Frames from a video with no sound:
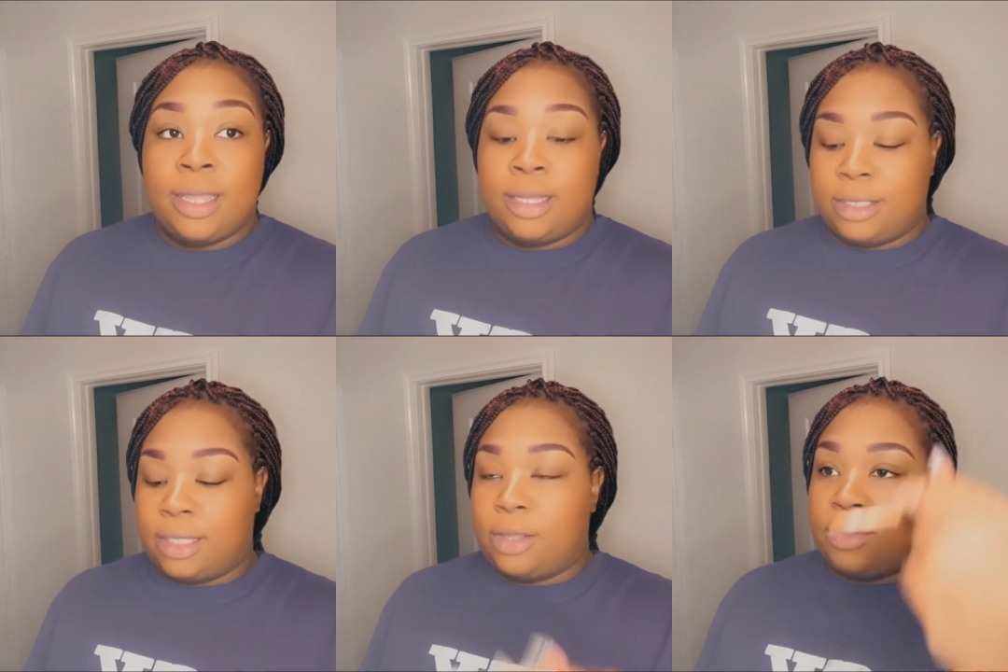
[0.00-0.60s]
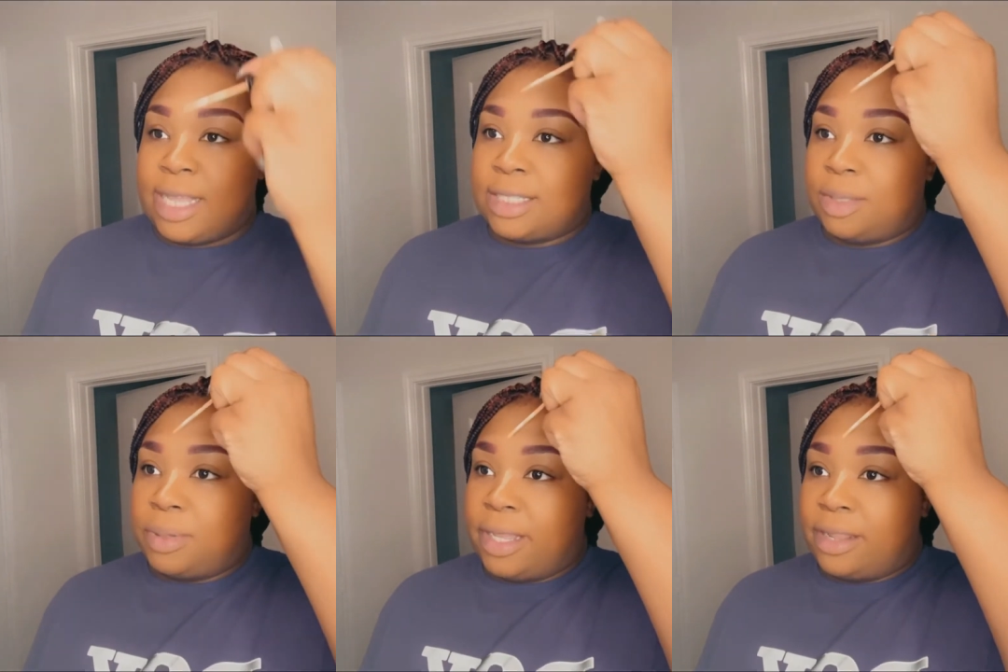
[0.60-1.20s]
So that's
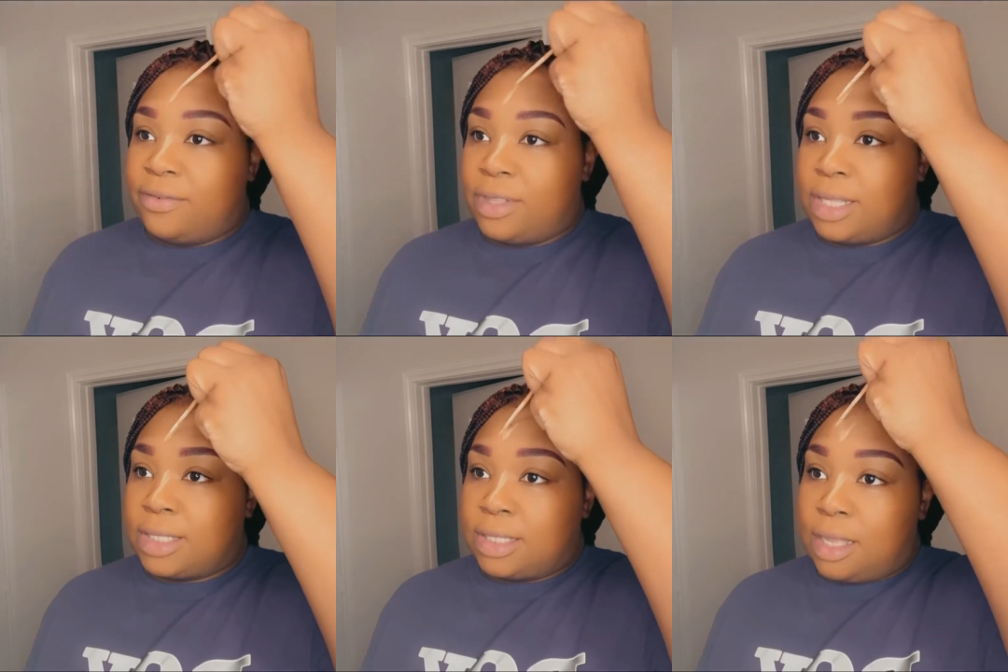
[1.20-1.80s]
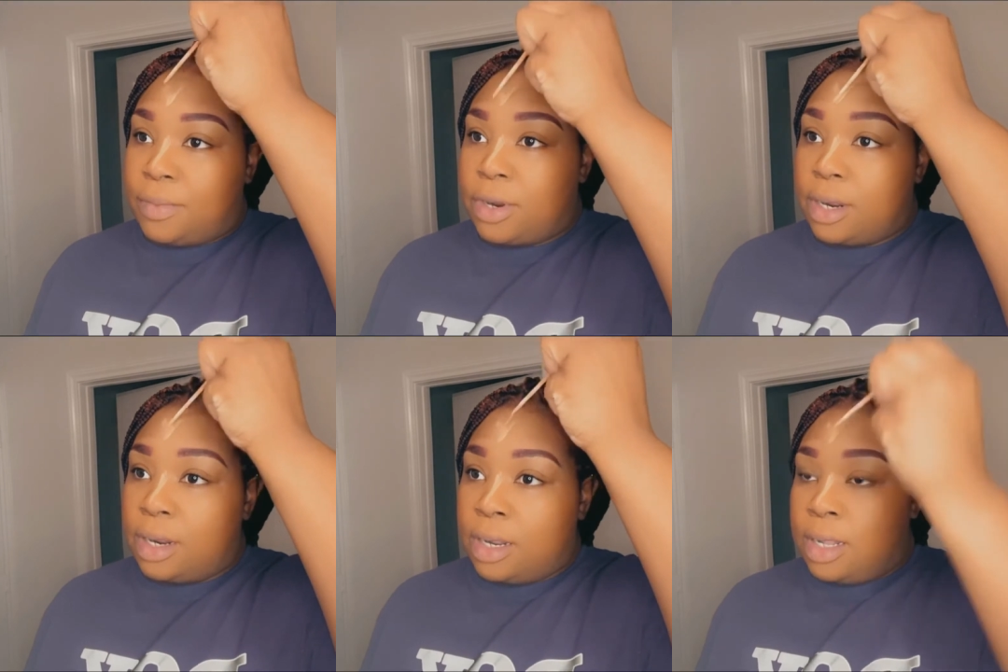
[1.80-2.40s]
the plan for this summer.